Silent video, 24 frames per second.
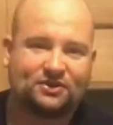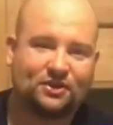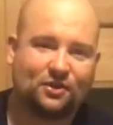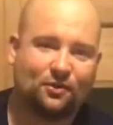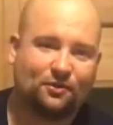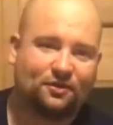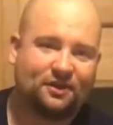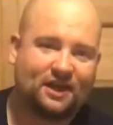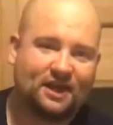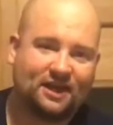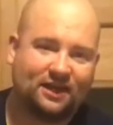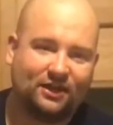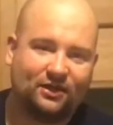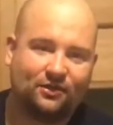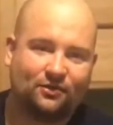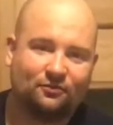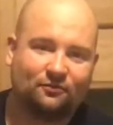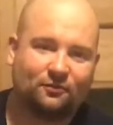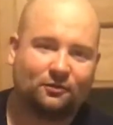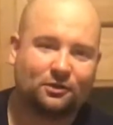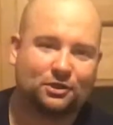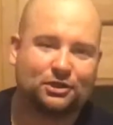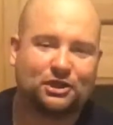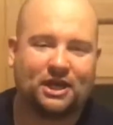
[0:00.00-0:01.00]
So thank
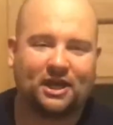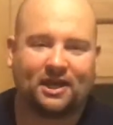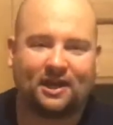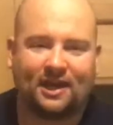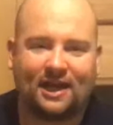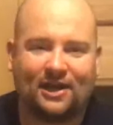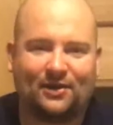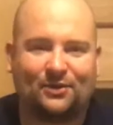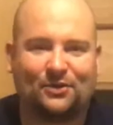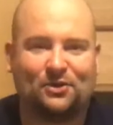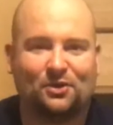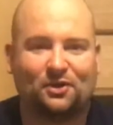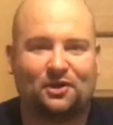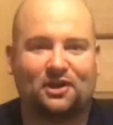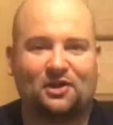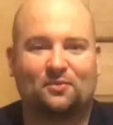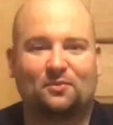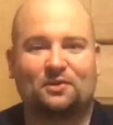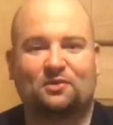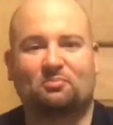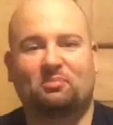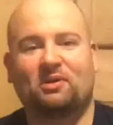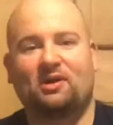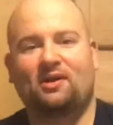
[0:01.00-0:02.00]
you for checking out
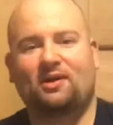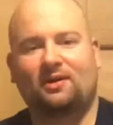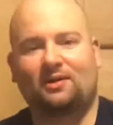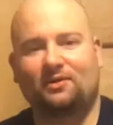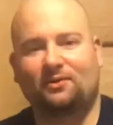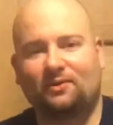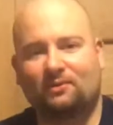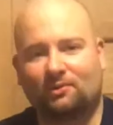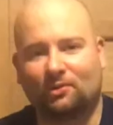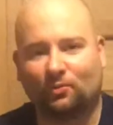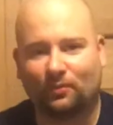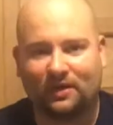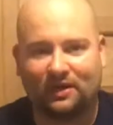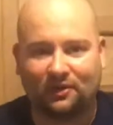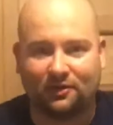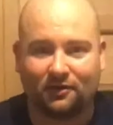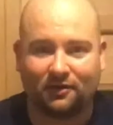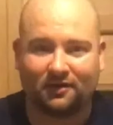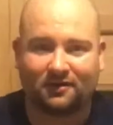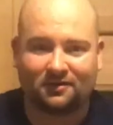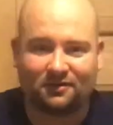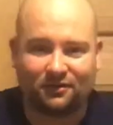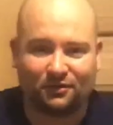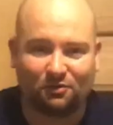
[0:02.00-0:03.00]
Cooking with Paul, where we
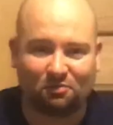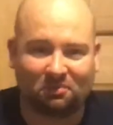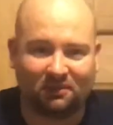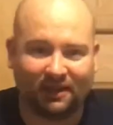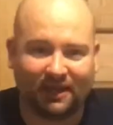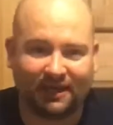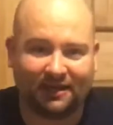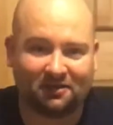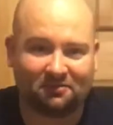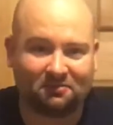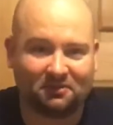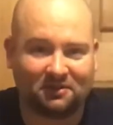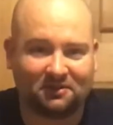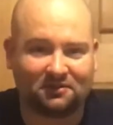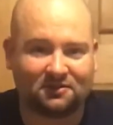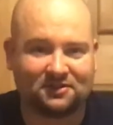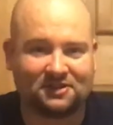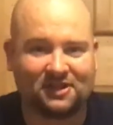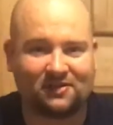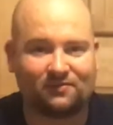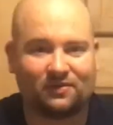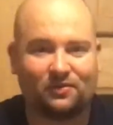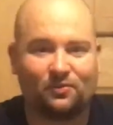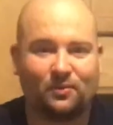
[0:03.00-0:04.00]
cook new plated
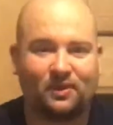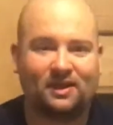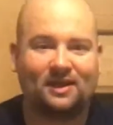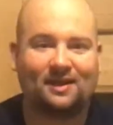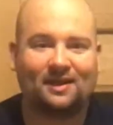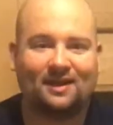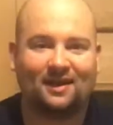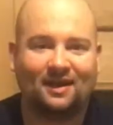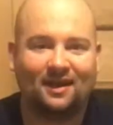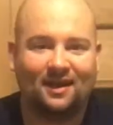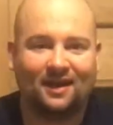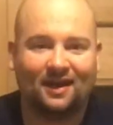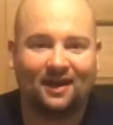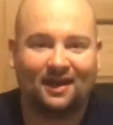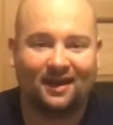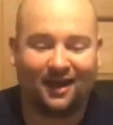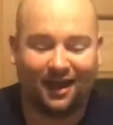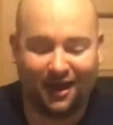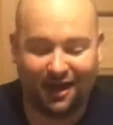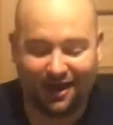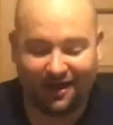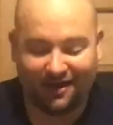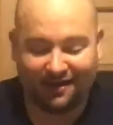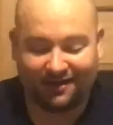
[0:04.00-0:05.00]
meals every week,
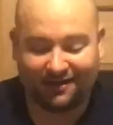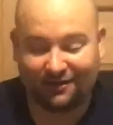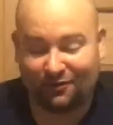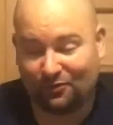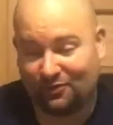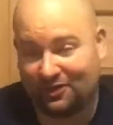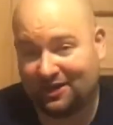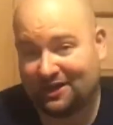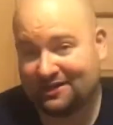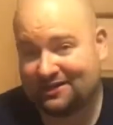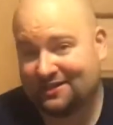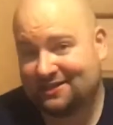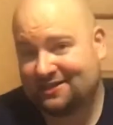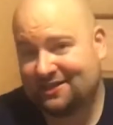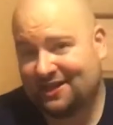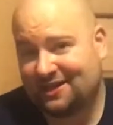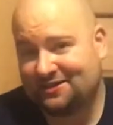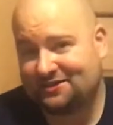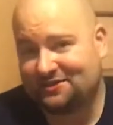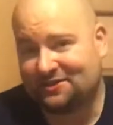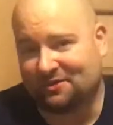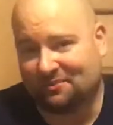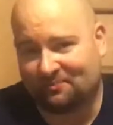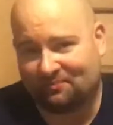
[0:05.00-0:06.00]
and we get to
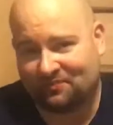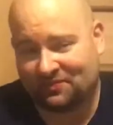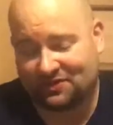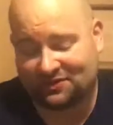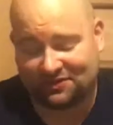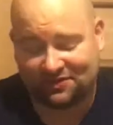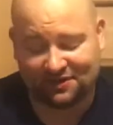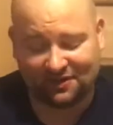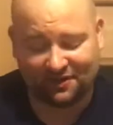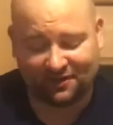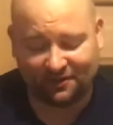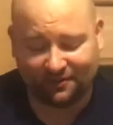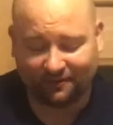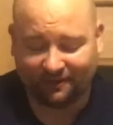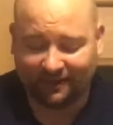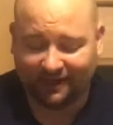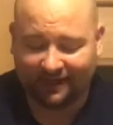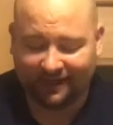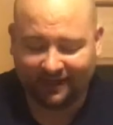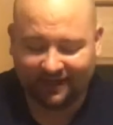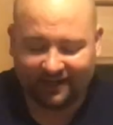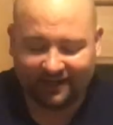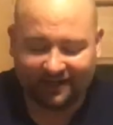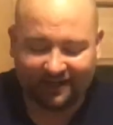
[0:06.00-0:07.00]
taste them. So
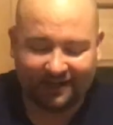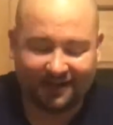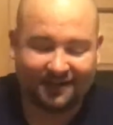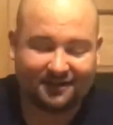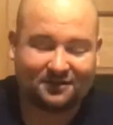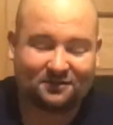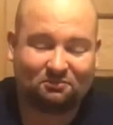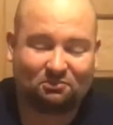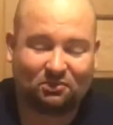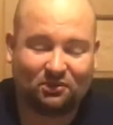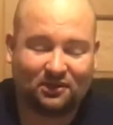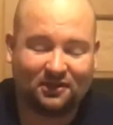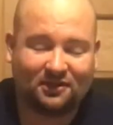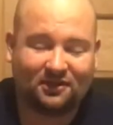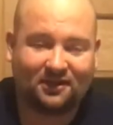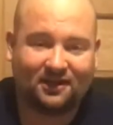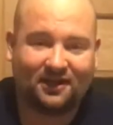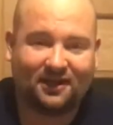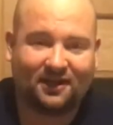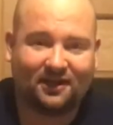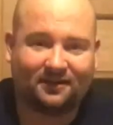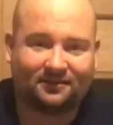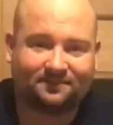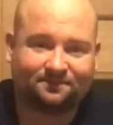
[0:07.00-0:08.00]
that's a pretty good
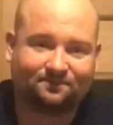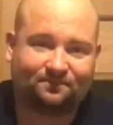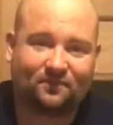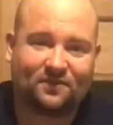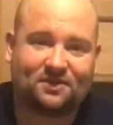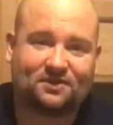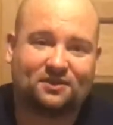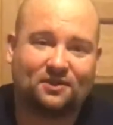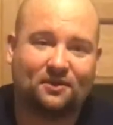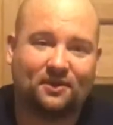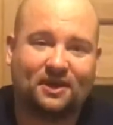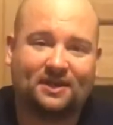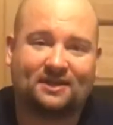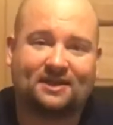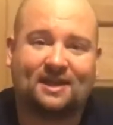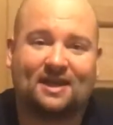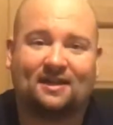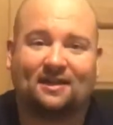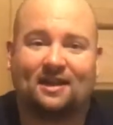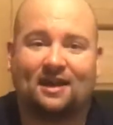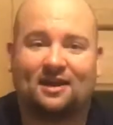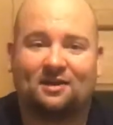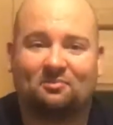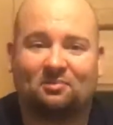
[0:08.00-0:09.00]
gig. So hit
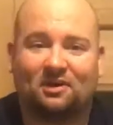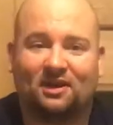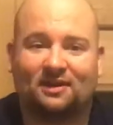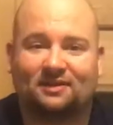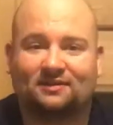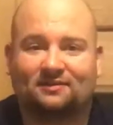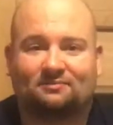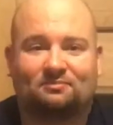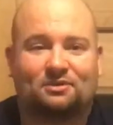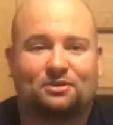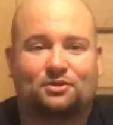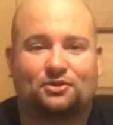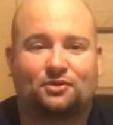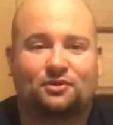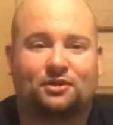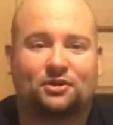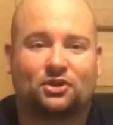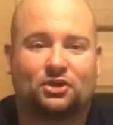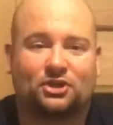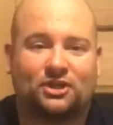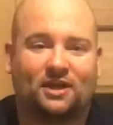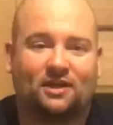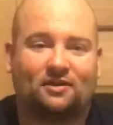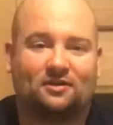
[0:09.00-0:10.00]
that like button. Be sure
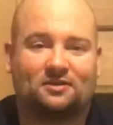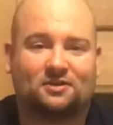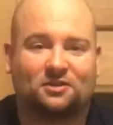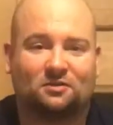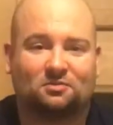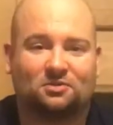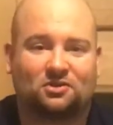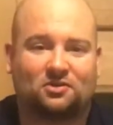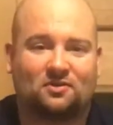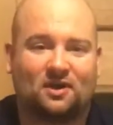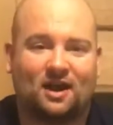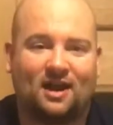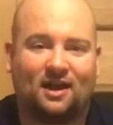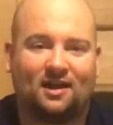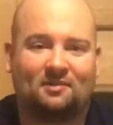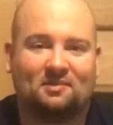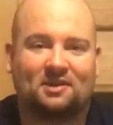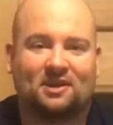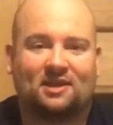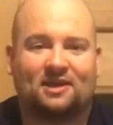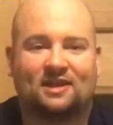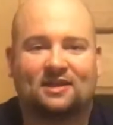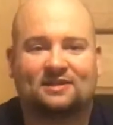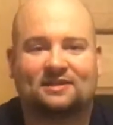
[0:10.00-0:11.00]
to share and
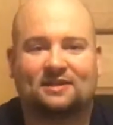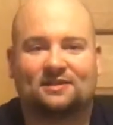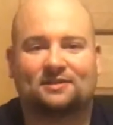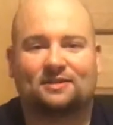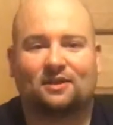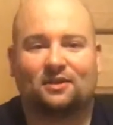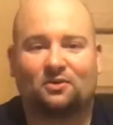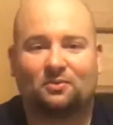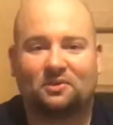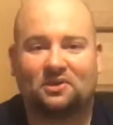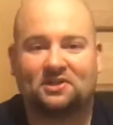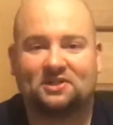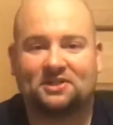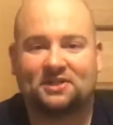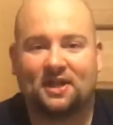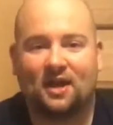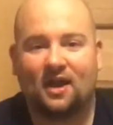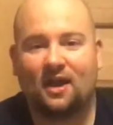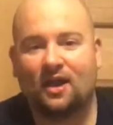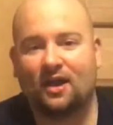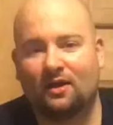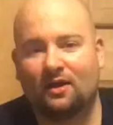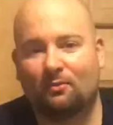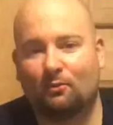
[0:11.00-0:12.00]
subscribe, because as always,
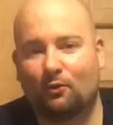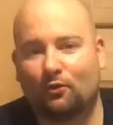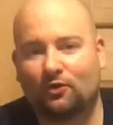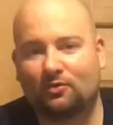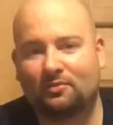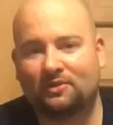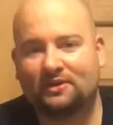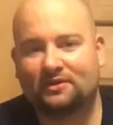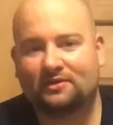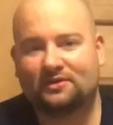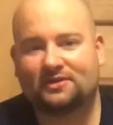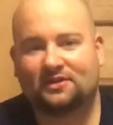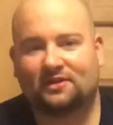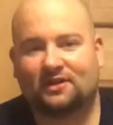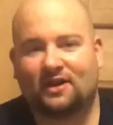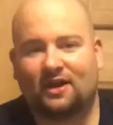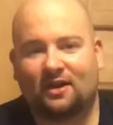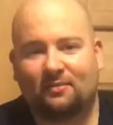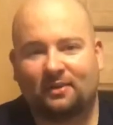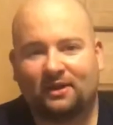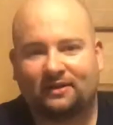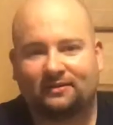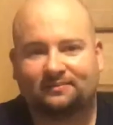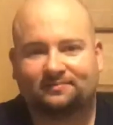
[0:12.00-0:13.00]
more meals are
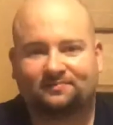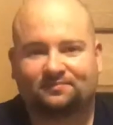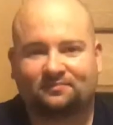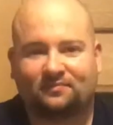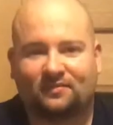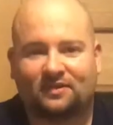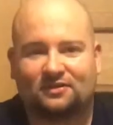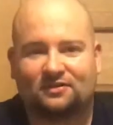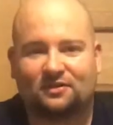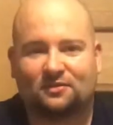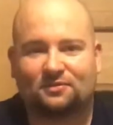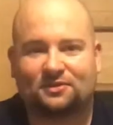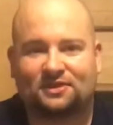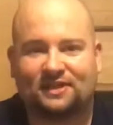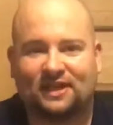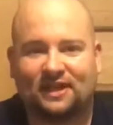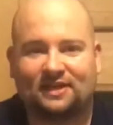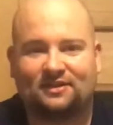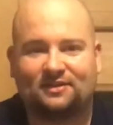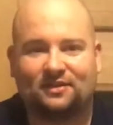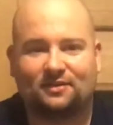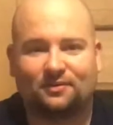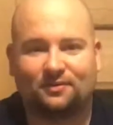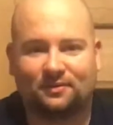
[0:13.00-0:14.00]
coming. So
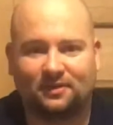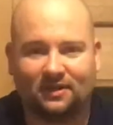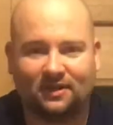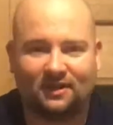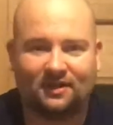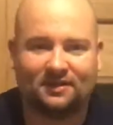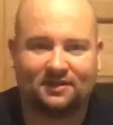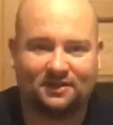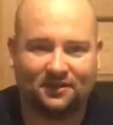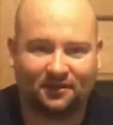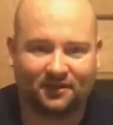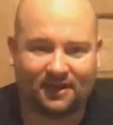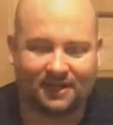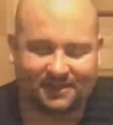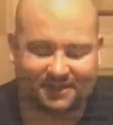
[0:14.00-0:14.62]
stay tuned. Till